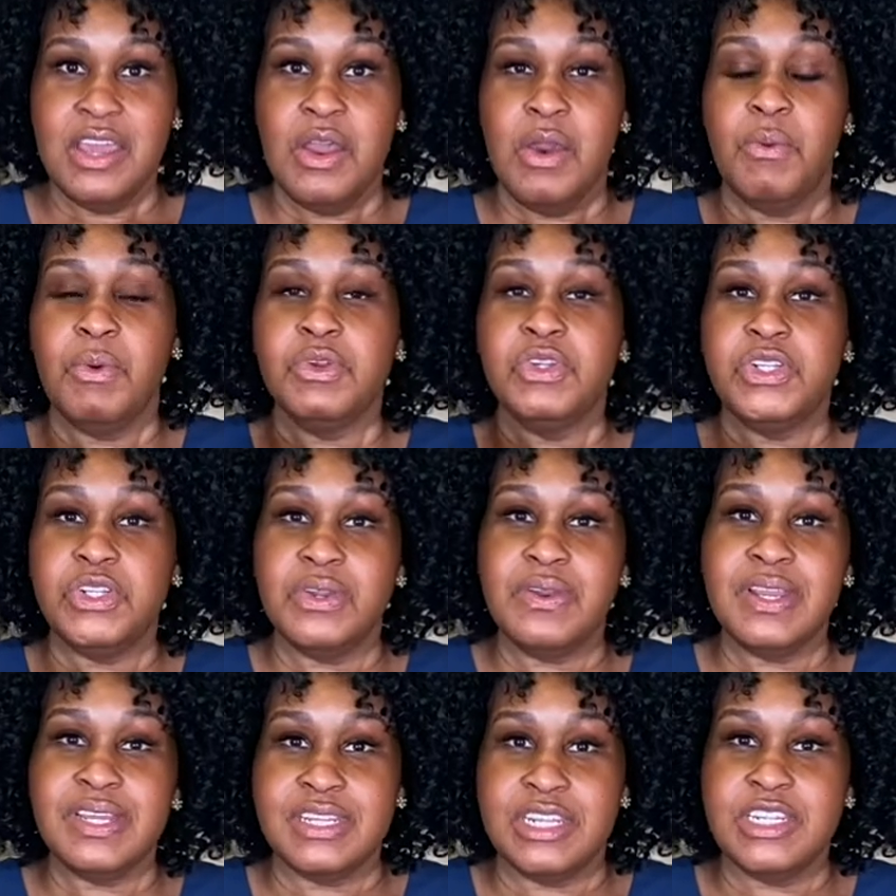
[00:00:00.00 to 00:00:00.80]
Well,
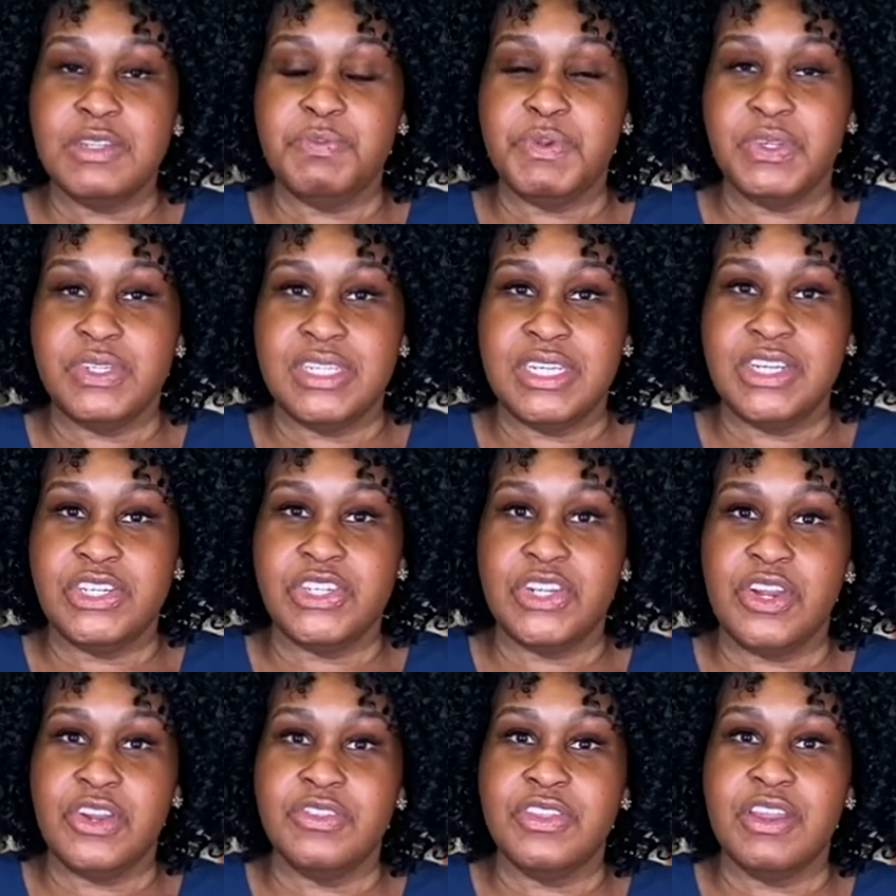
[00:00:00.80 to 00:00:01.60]
during this
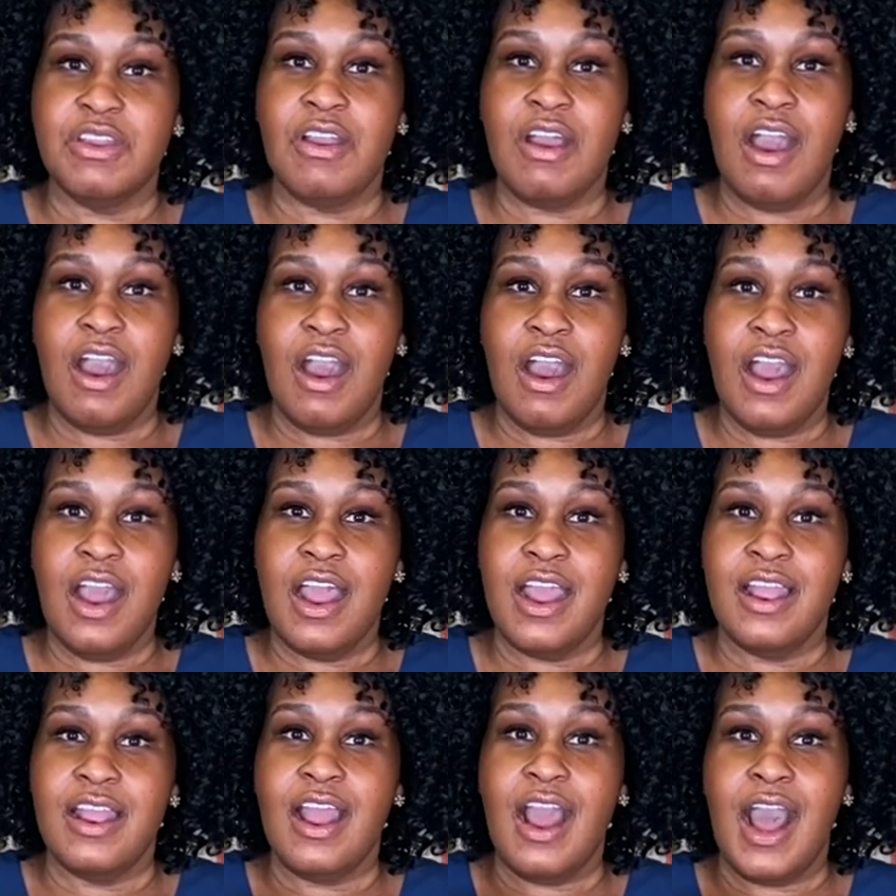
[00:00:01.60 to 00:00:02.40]
procedure, there
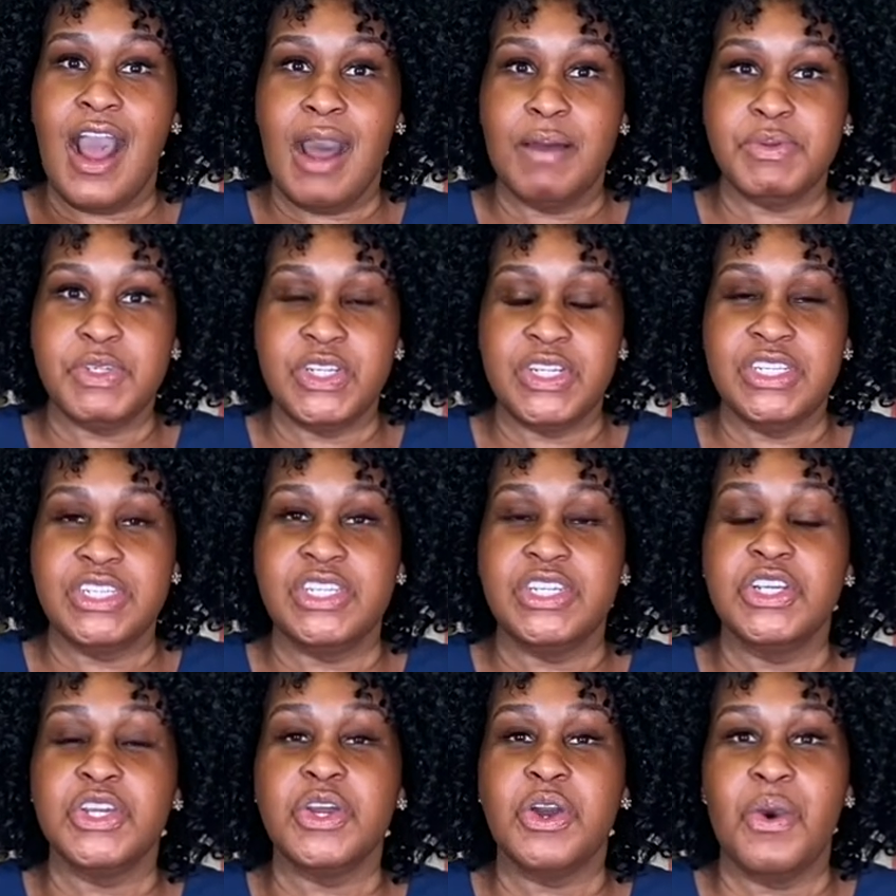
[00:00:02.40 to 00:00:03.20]
are options
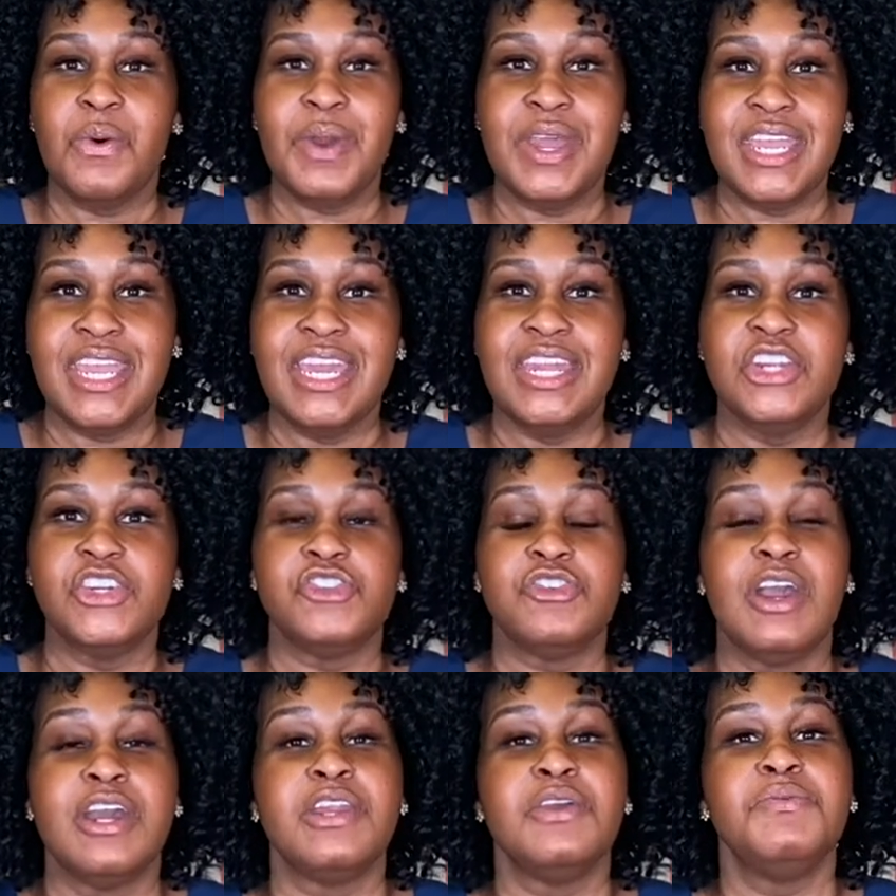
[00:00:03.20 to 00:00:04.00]
to go ahead and
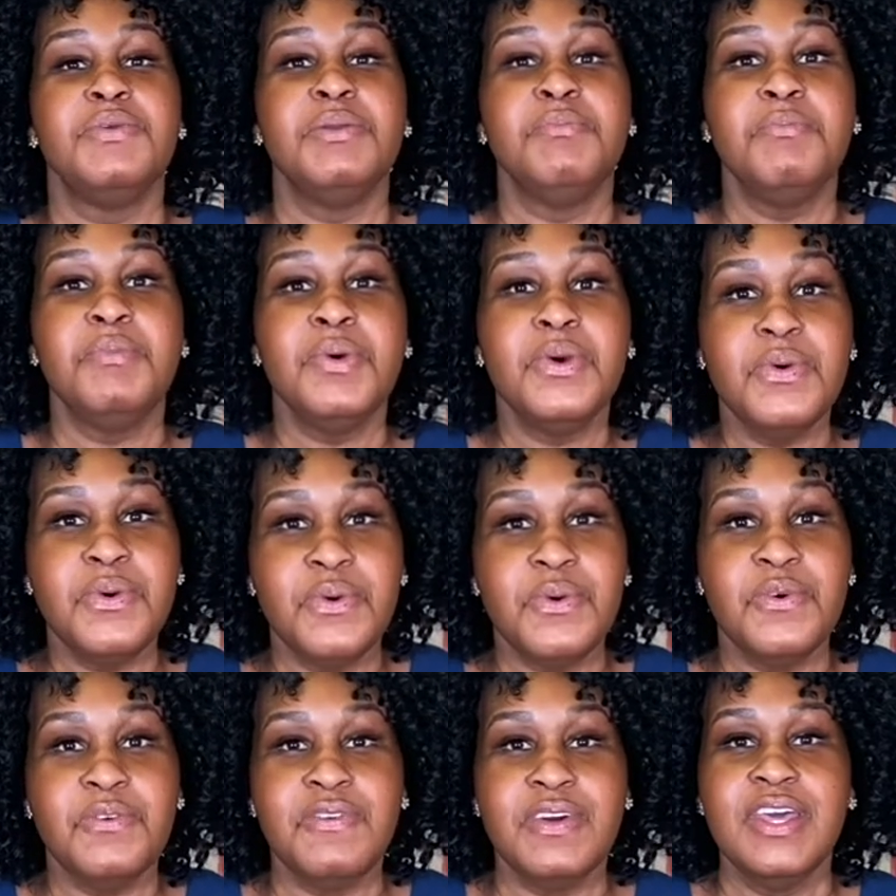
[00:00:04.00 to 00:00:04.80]
try to
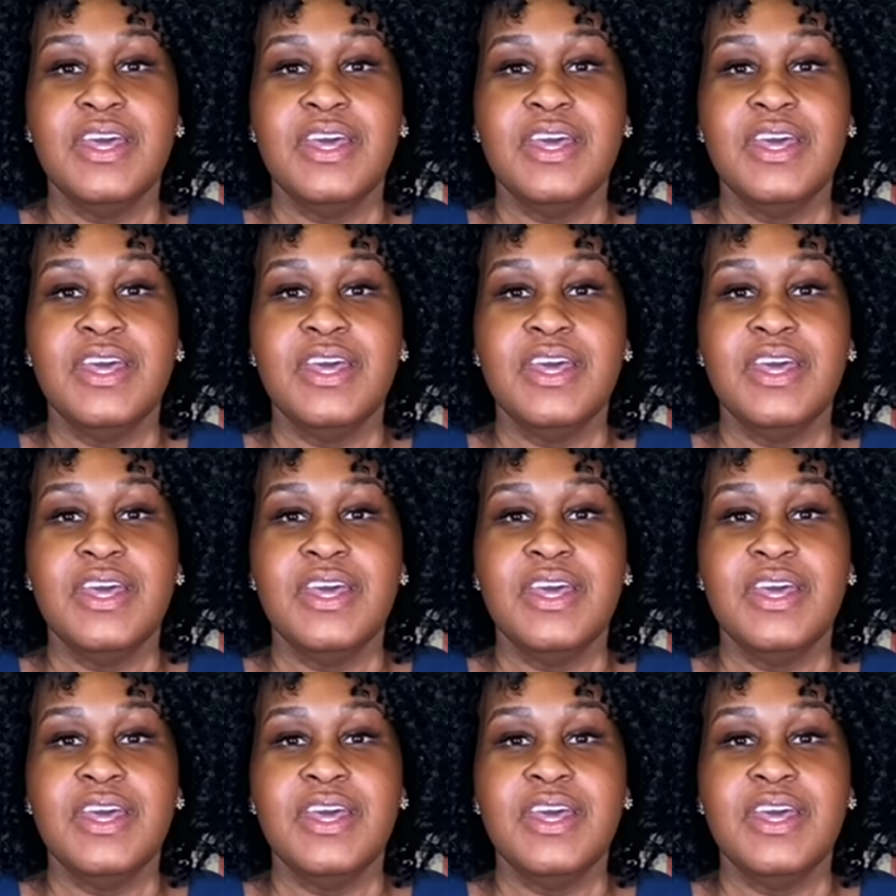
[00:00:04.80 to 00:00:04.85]
remove